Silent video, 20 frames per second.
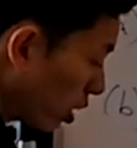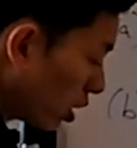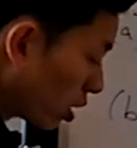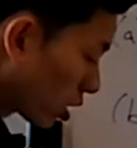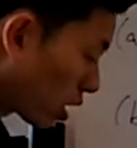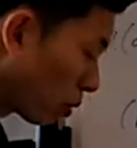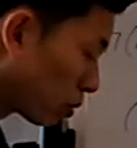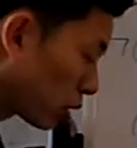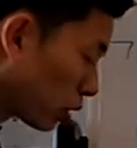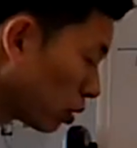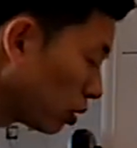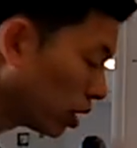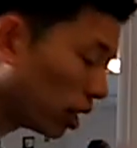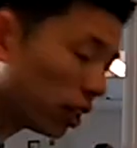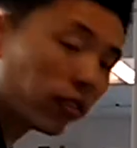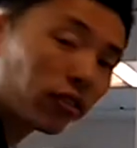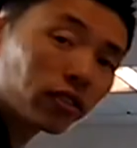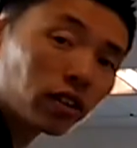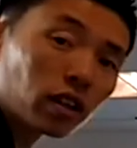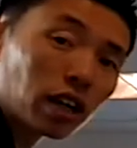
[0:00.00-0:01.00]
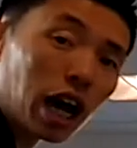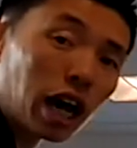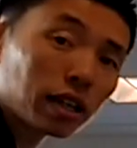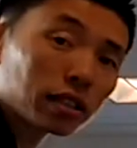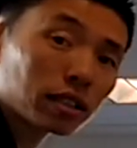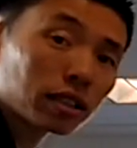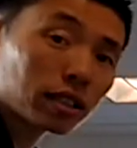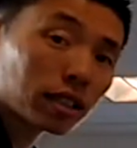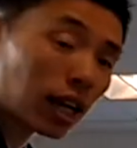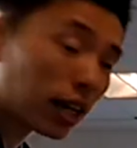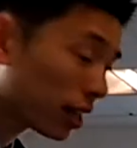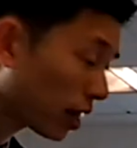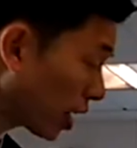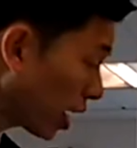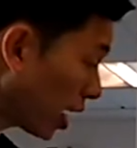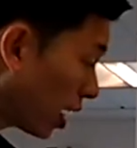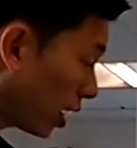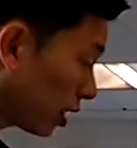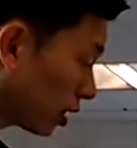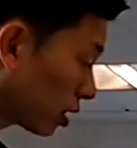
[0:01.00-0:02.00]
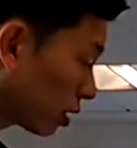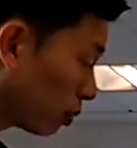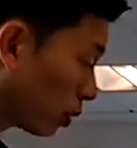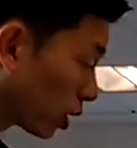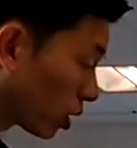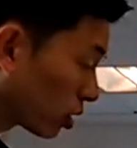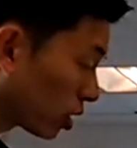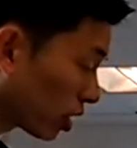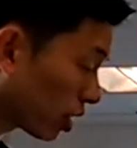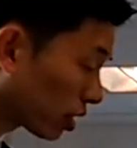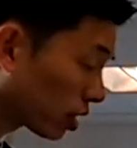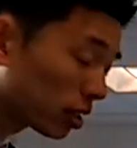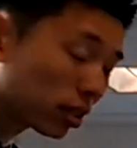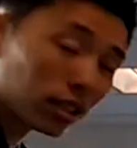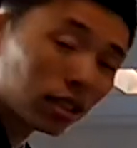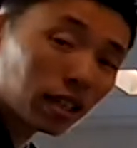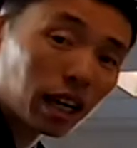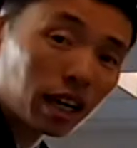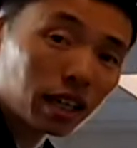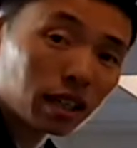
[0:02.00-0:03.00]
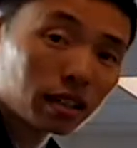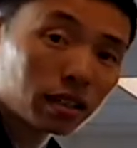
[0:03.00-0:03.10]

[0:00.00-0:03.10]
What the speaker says: Some students leave the answers like that because it doesn't say